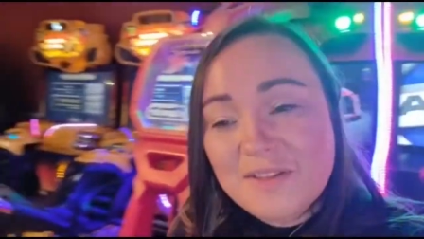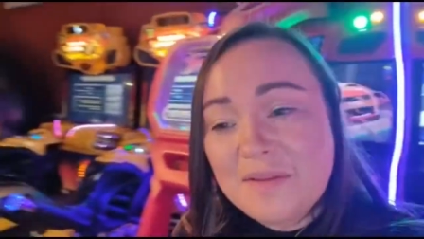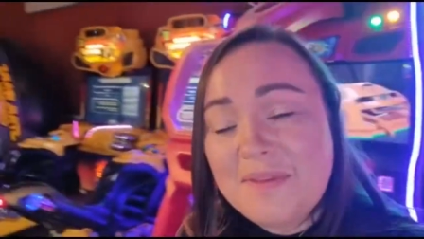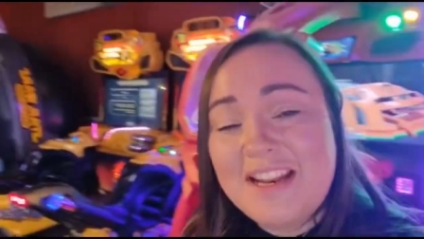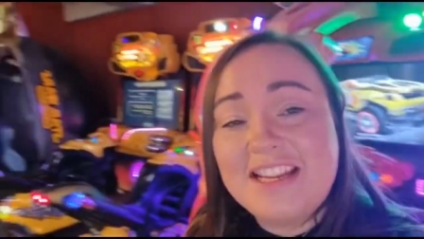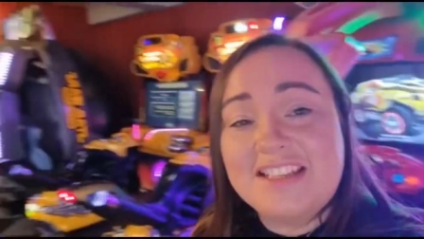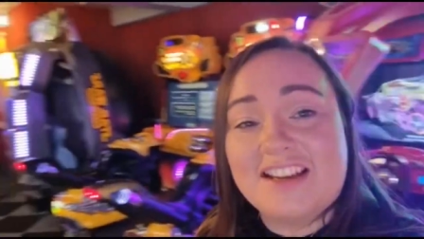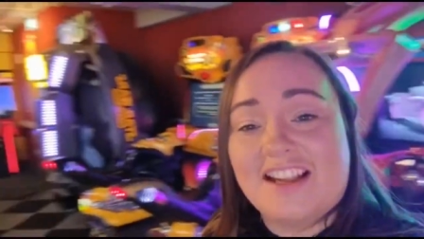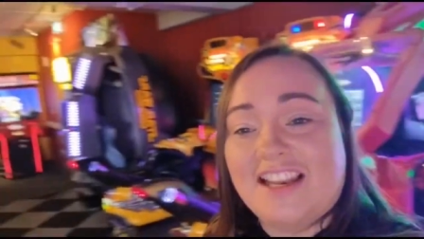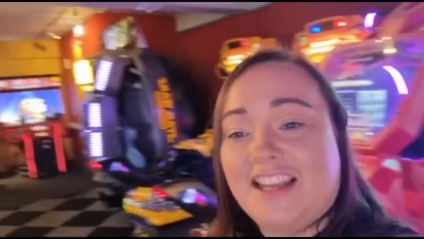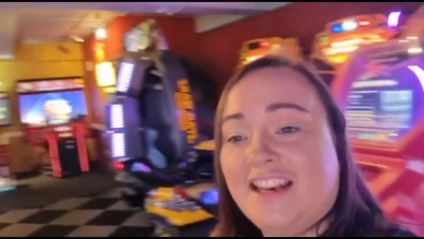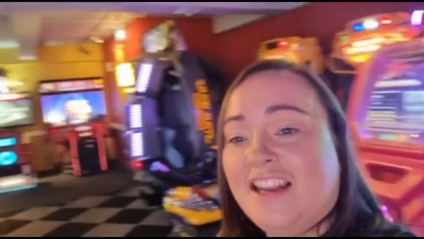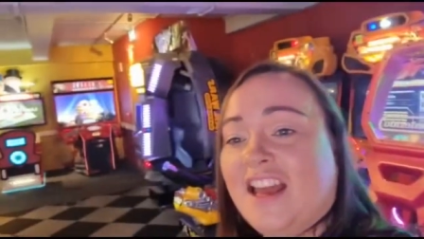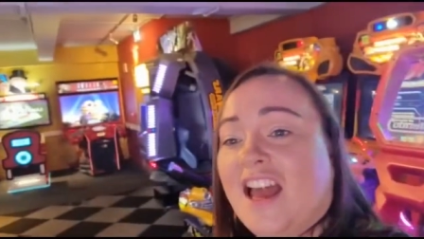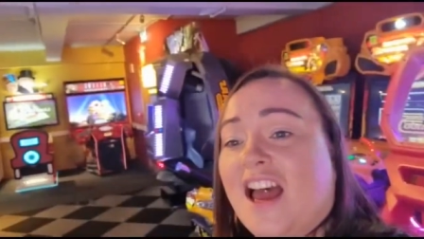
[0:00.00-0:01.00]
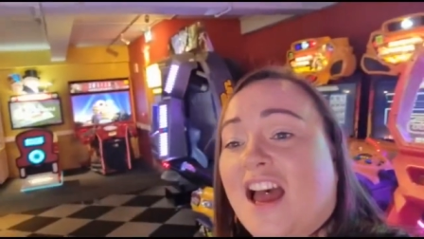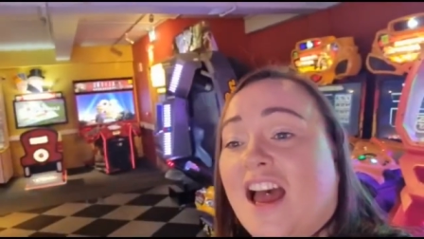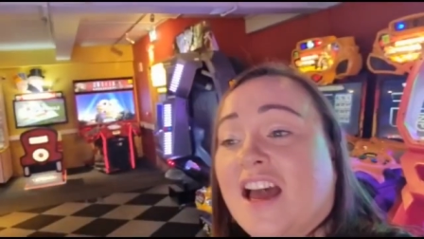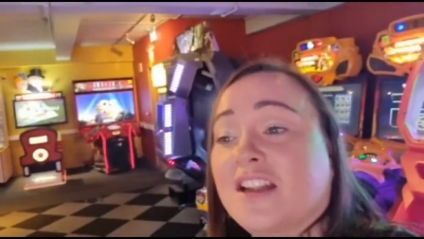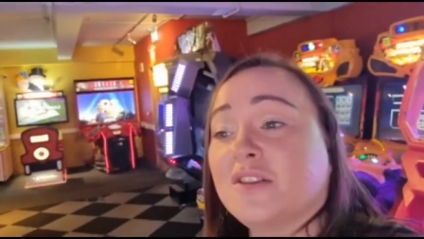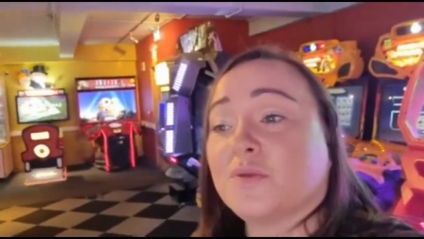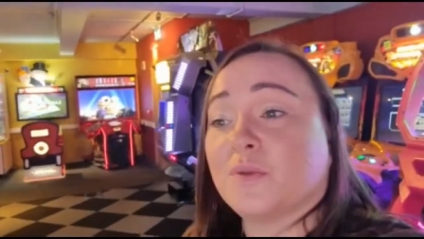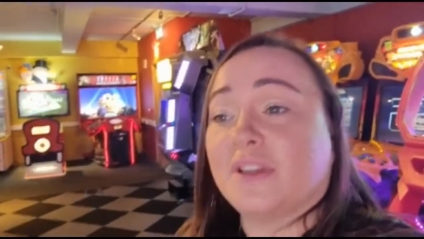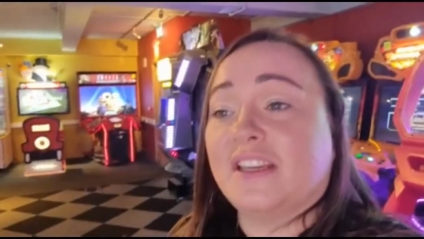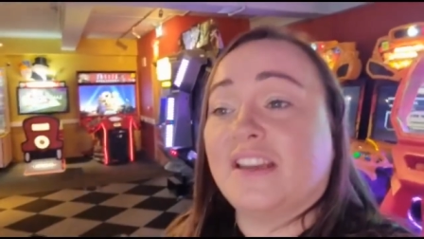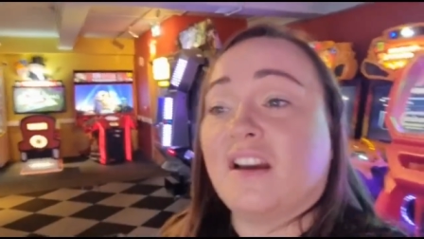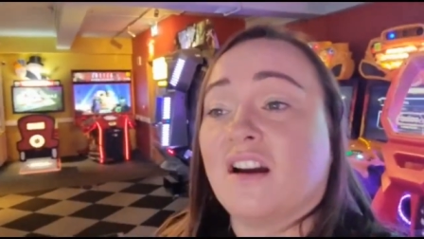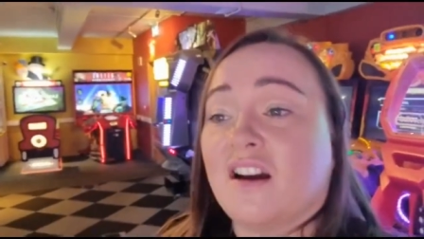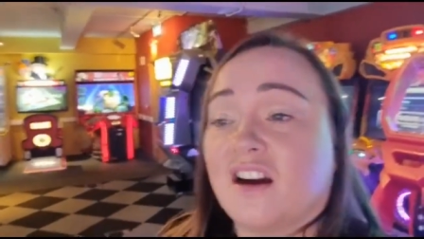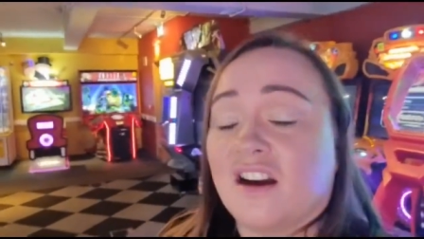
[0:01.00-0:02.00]
One minute, darling. And
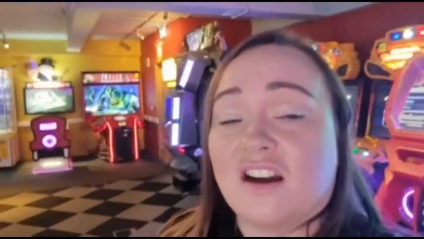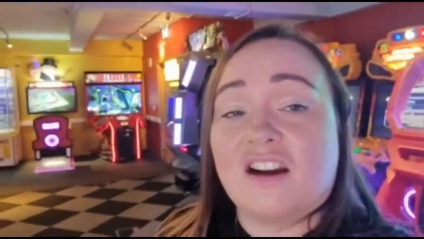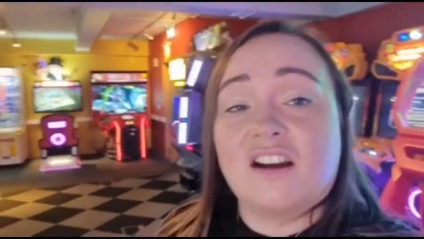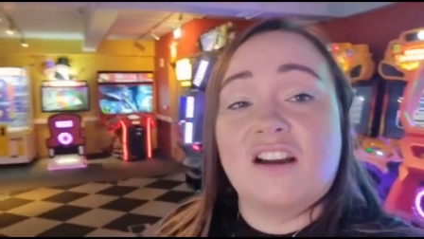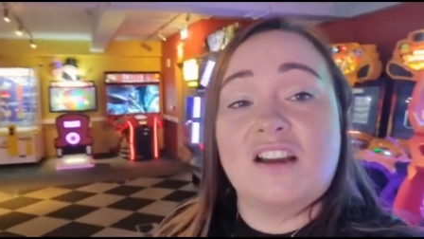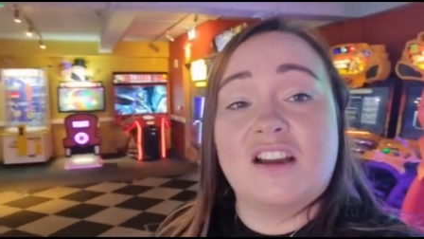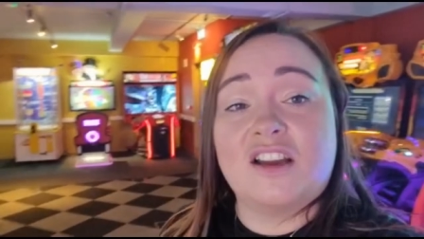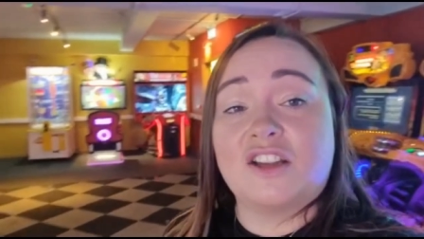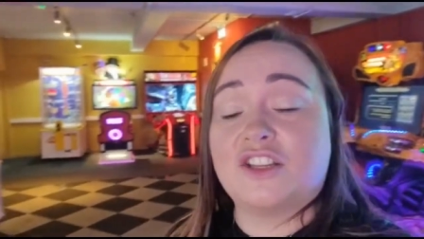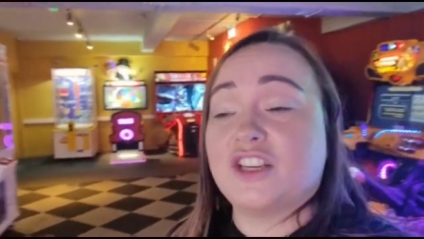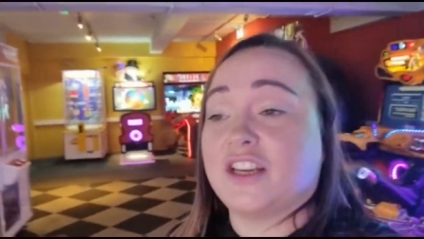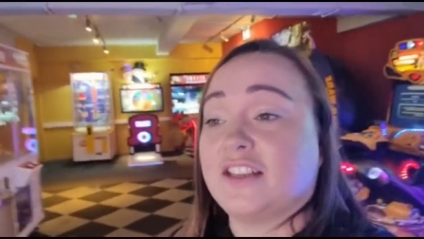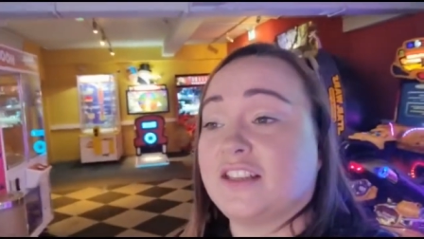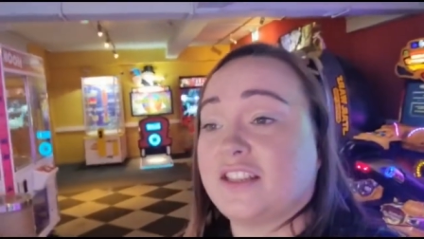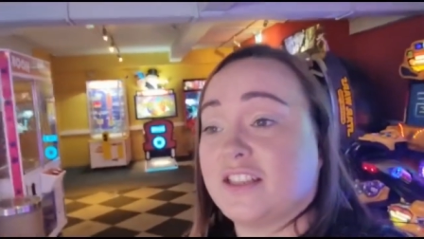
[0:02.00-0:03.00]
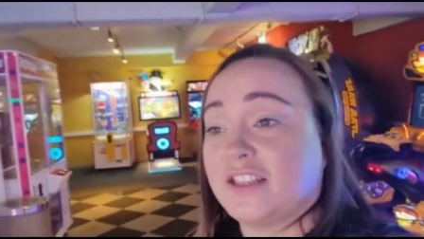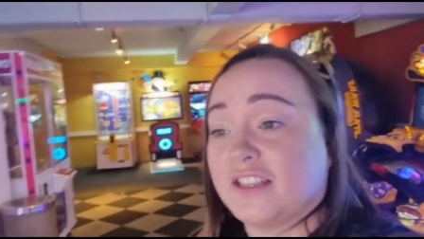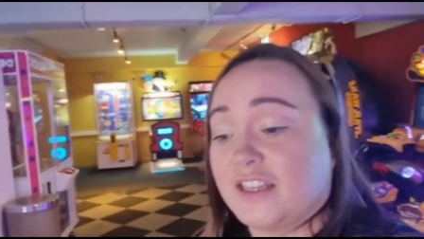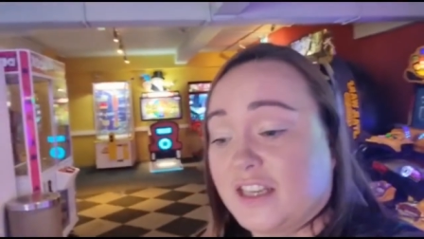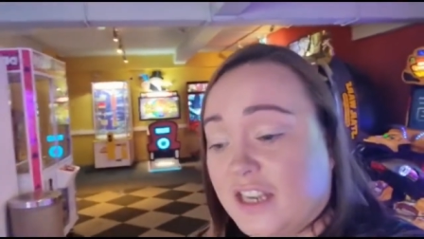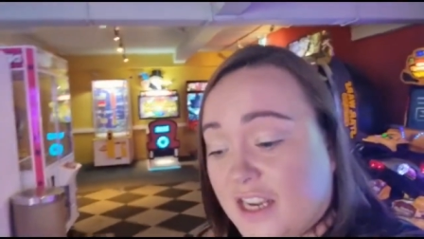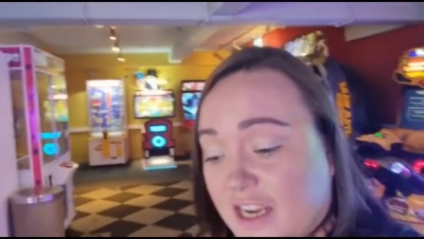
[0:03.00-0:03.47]
we are just